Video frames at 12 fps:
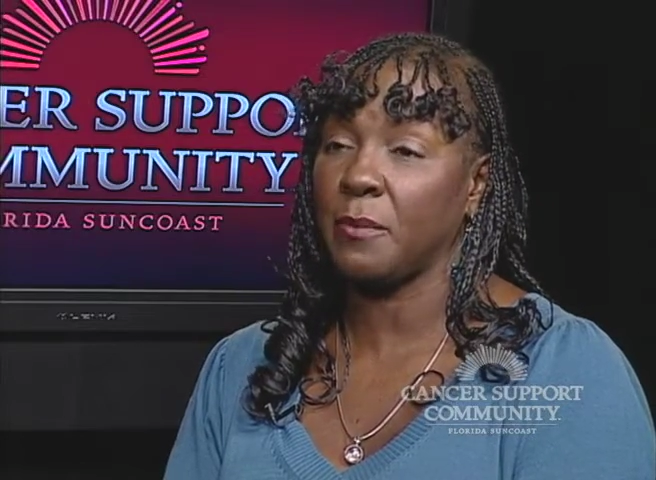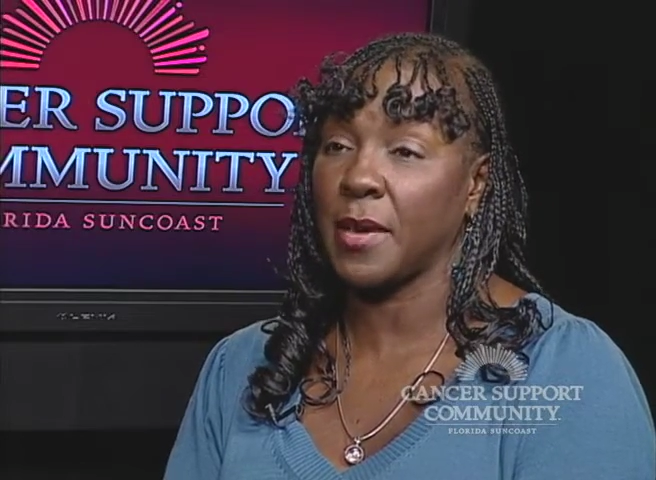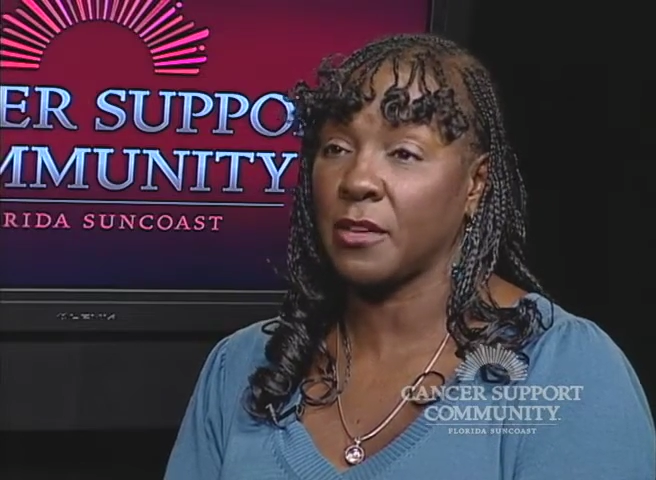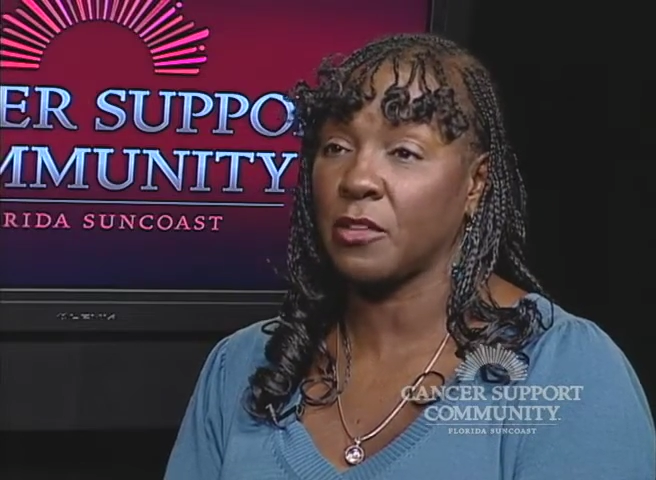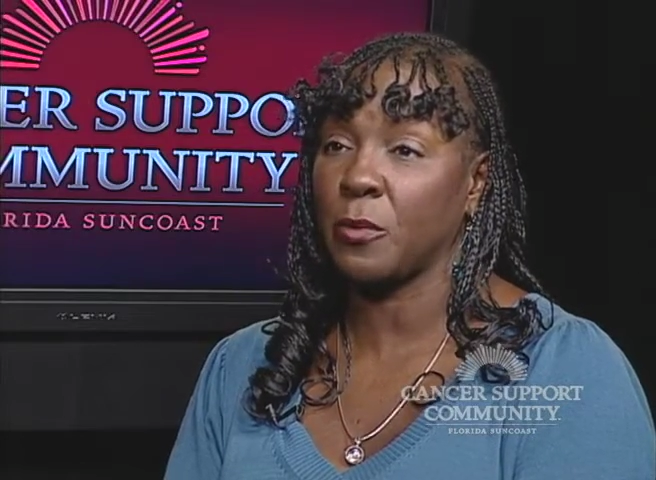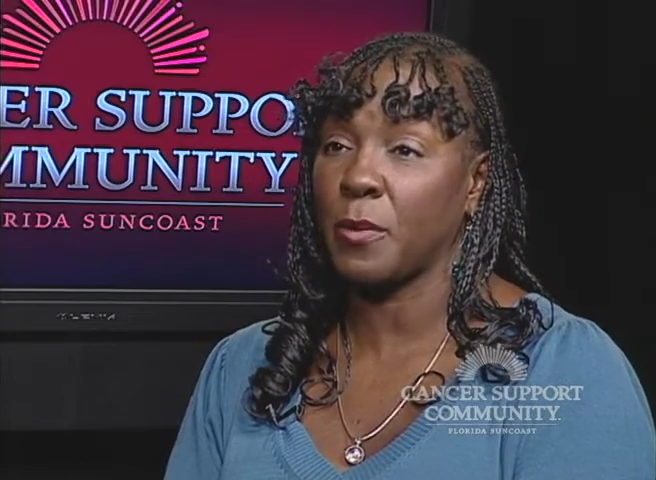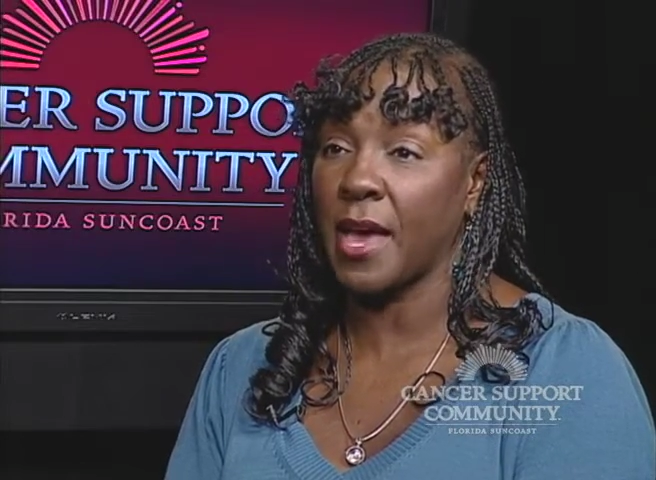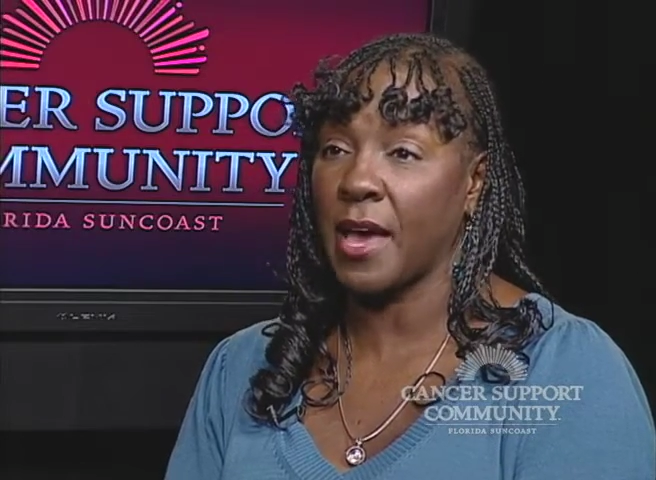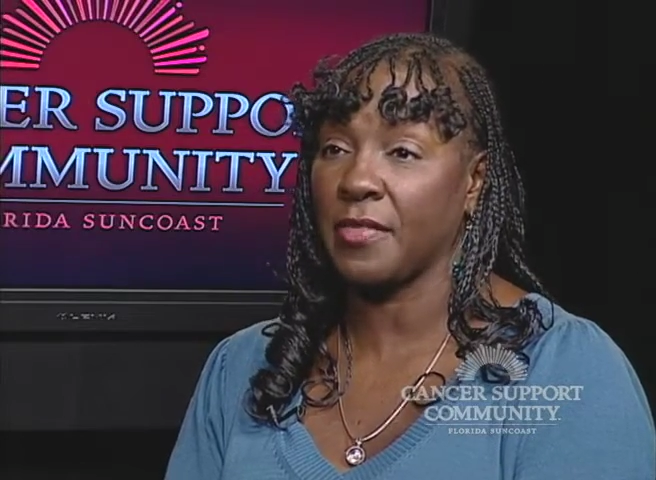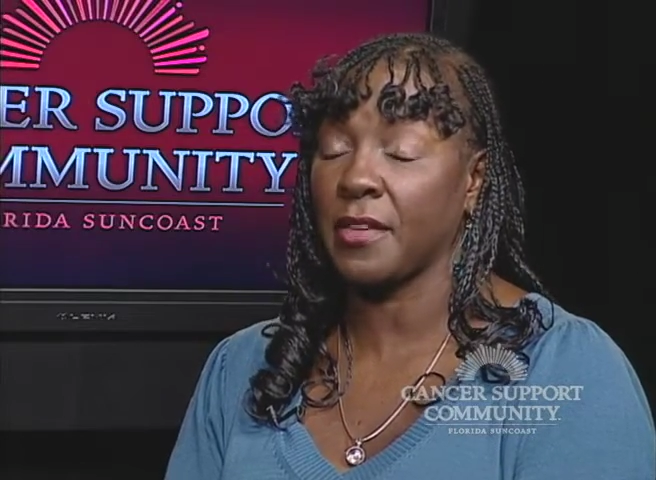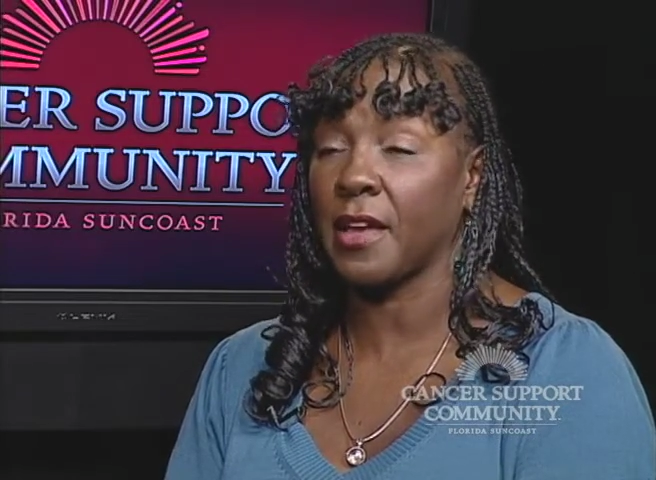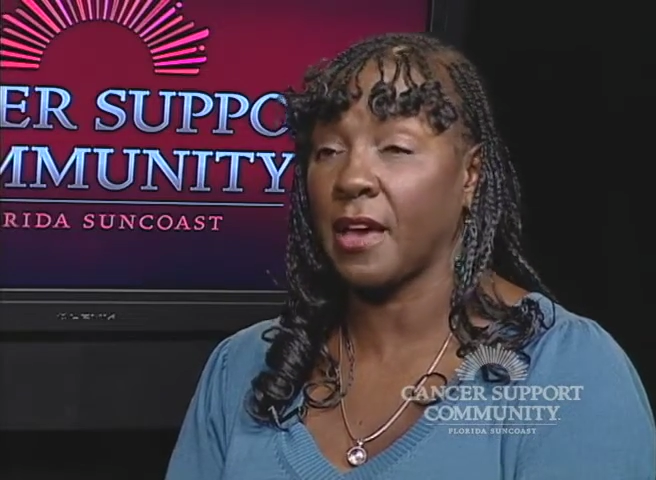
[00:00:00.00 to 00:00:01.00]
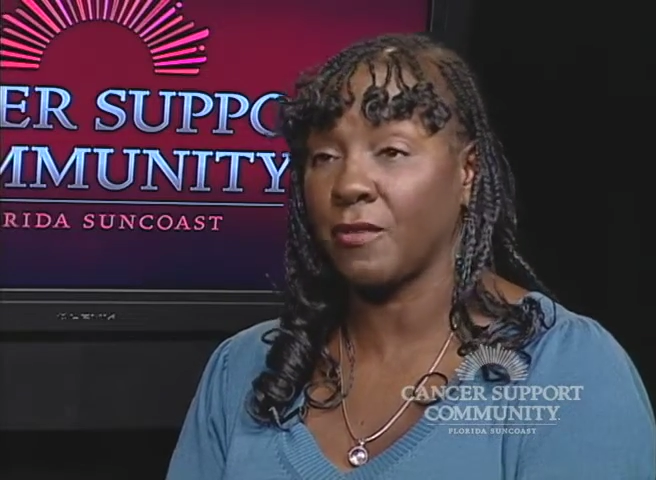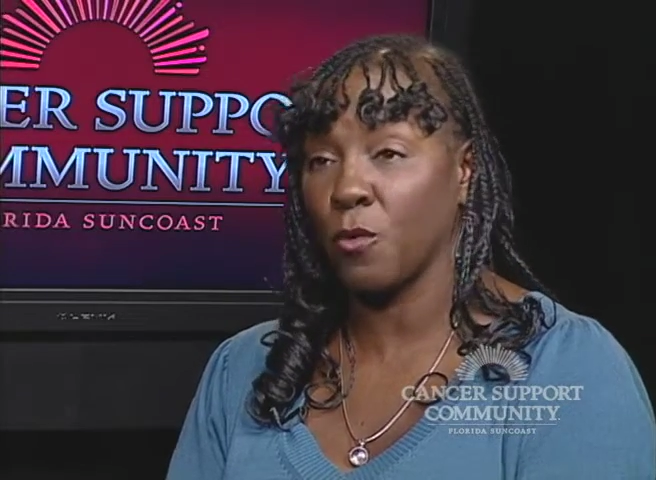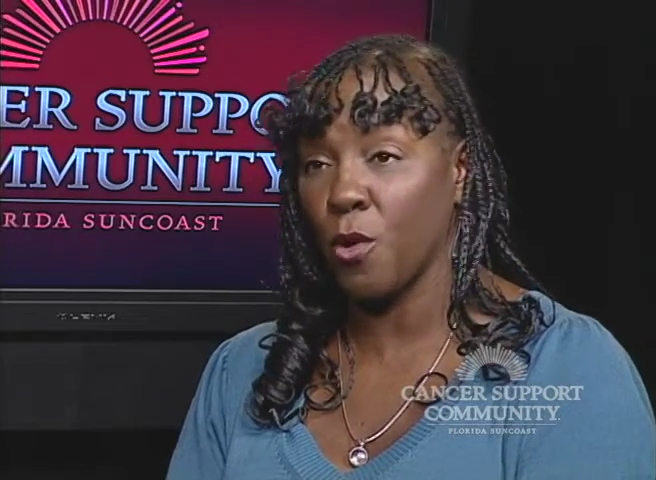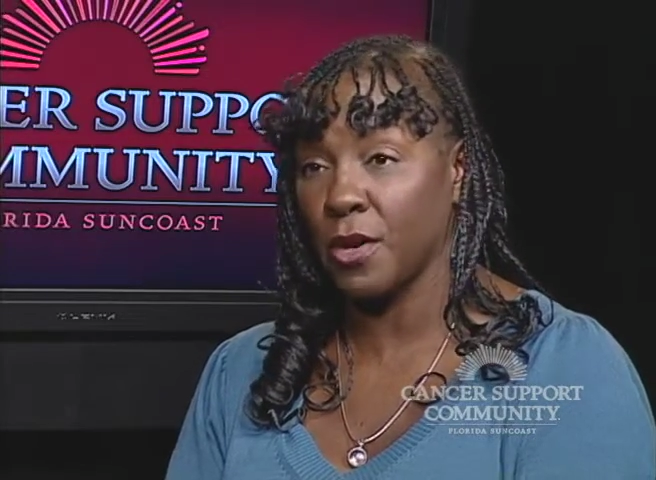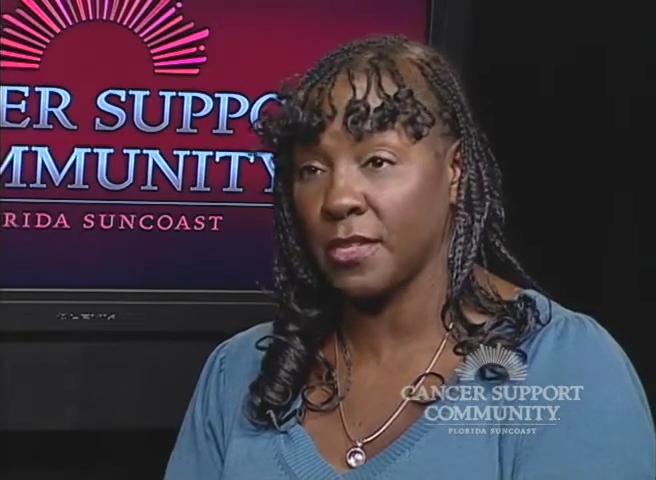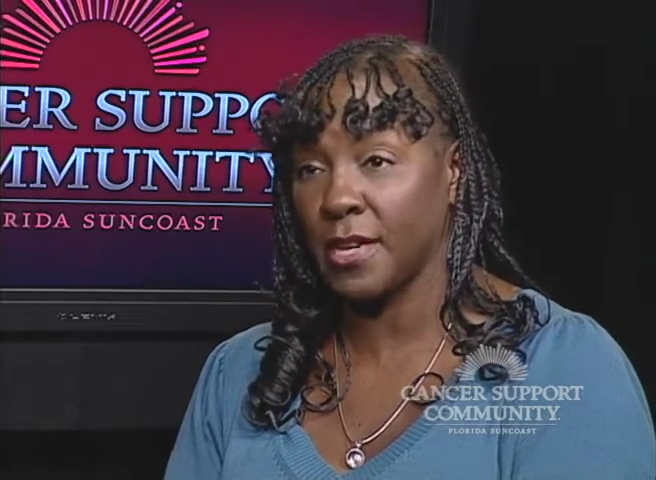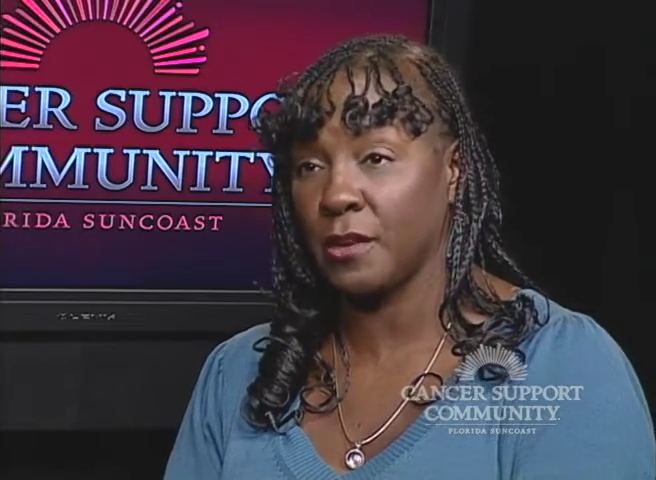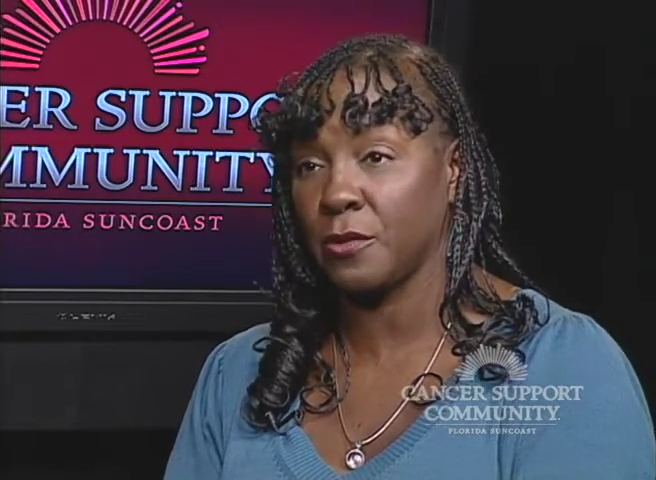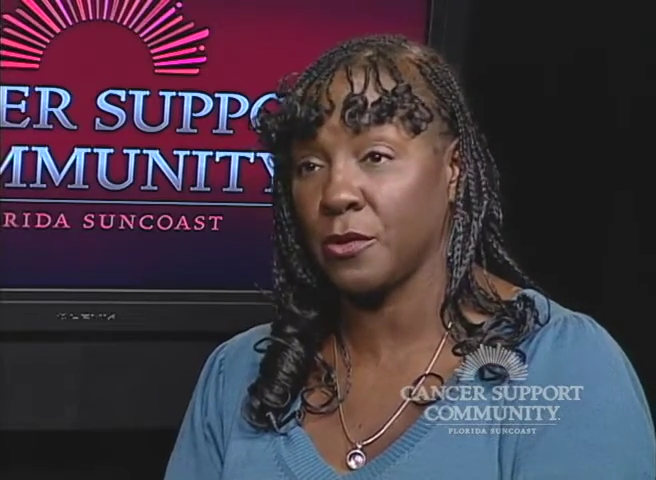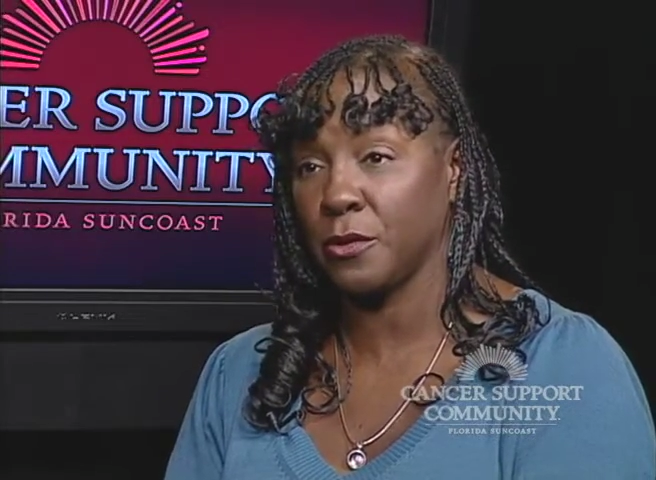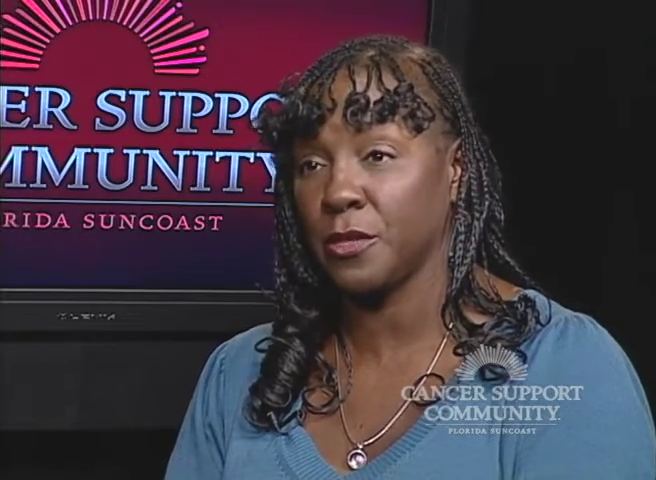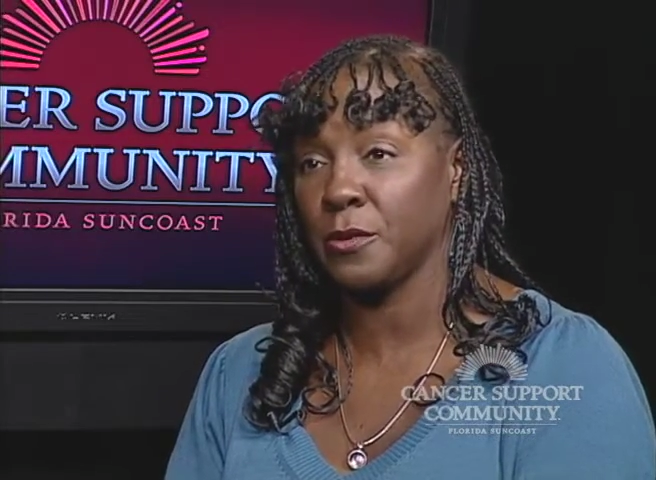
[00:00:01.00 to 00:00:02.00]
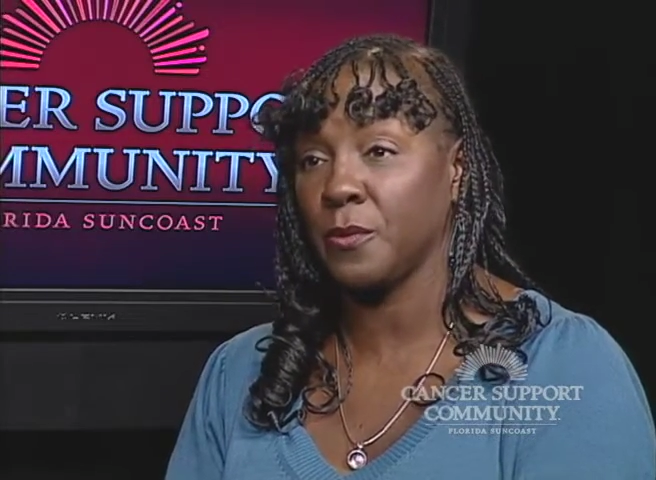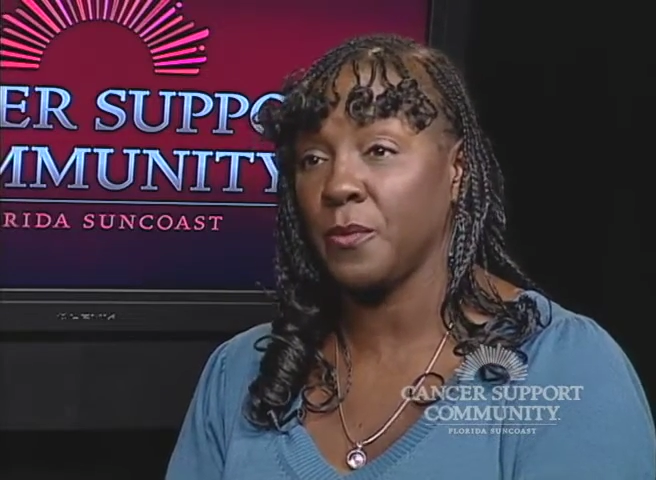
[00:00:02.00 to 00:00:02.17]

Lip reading: medical path that I have walked down through.